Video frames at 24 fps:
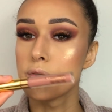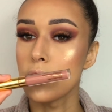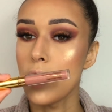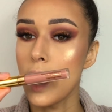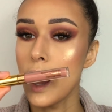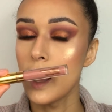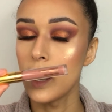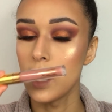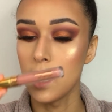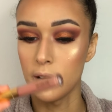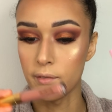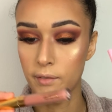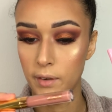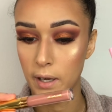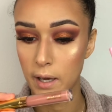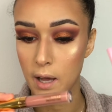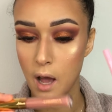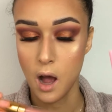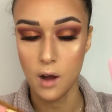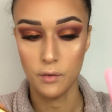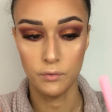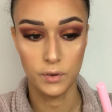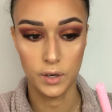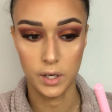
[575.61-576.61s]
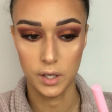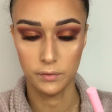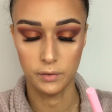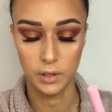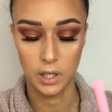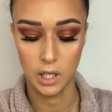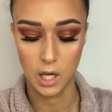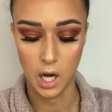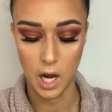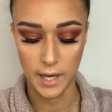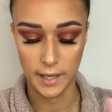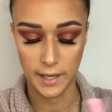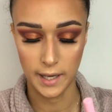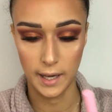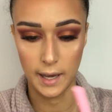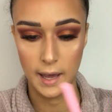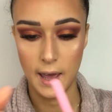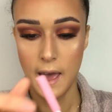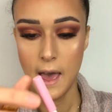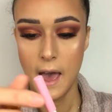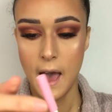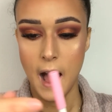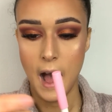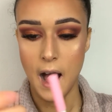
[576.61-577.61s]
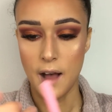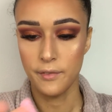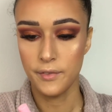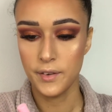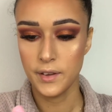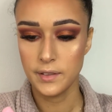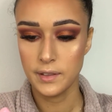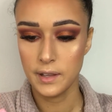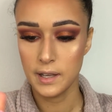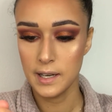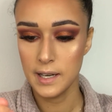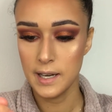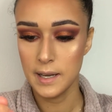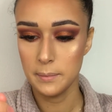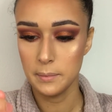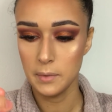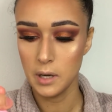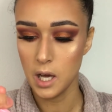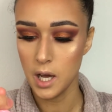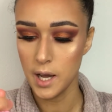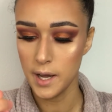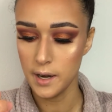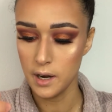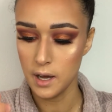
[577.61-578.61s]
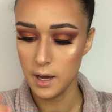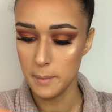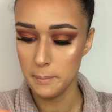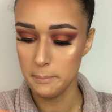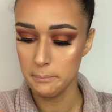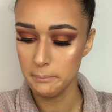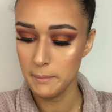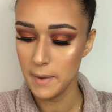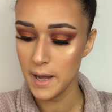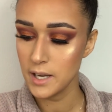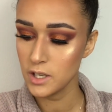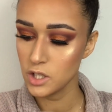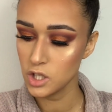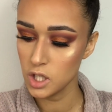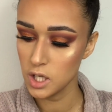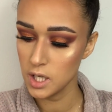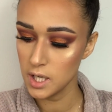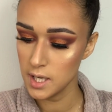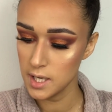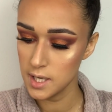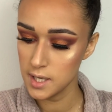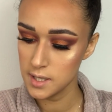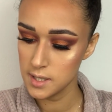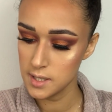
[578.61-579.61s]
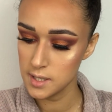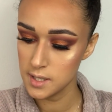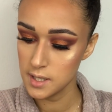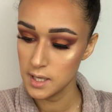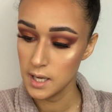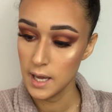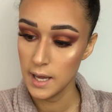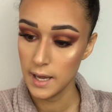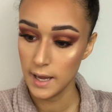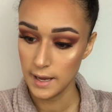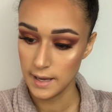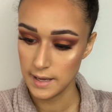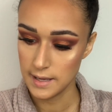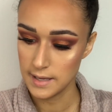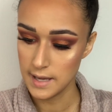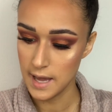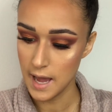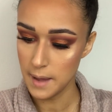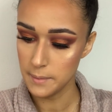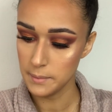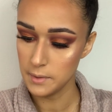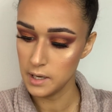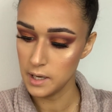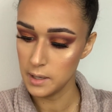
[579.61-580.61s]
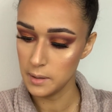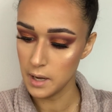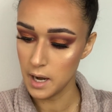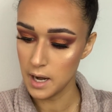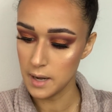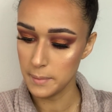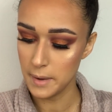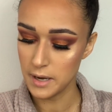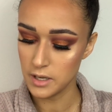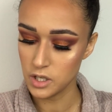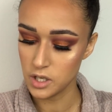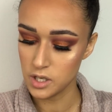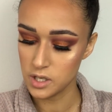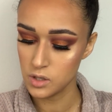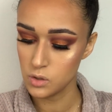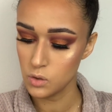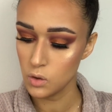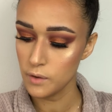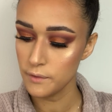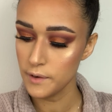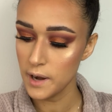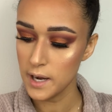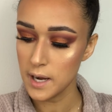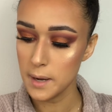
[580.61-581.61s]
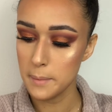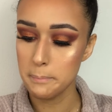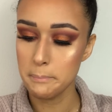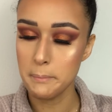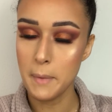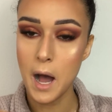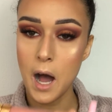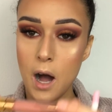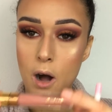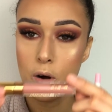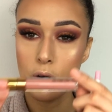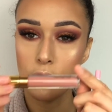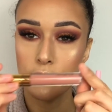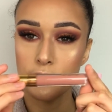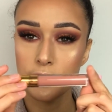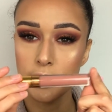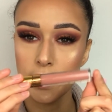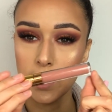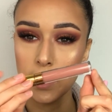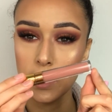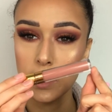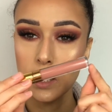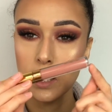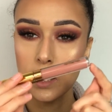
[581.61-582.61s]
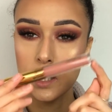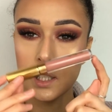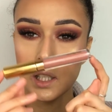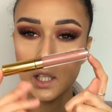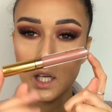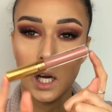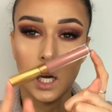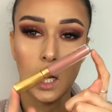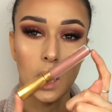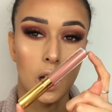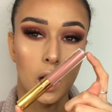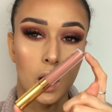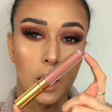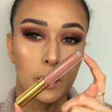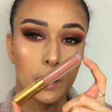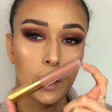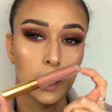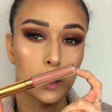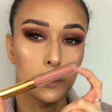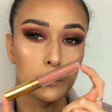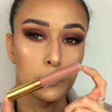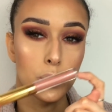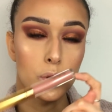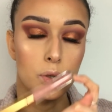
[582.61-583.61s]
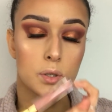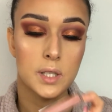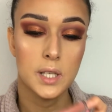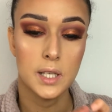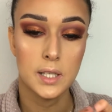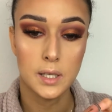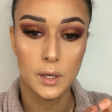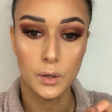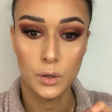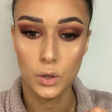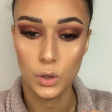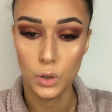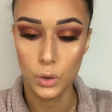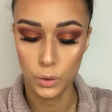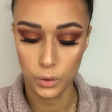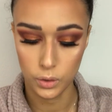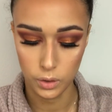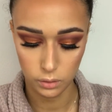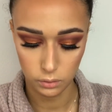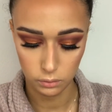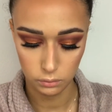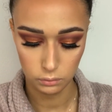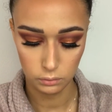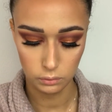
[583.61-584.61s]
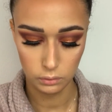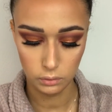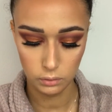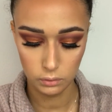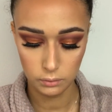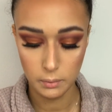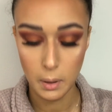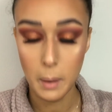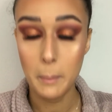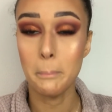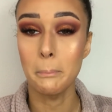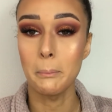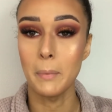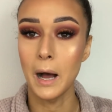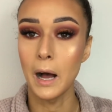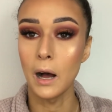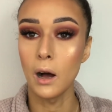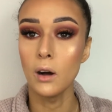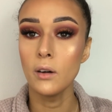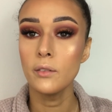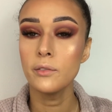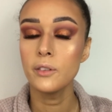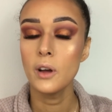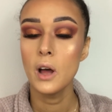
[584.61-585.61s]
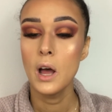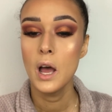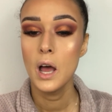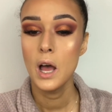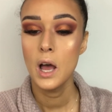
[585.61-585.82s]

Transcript: I love it. I really, really like it. I think the lip liner matches. Yeah, the lip liner matches. Sort of like a mauve-y colour, like a muted nude. Mouth.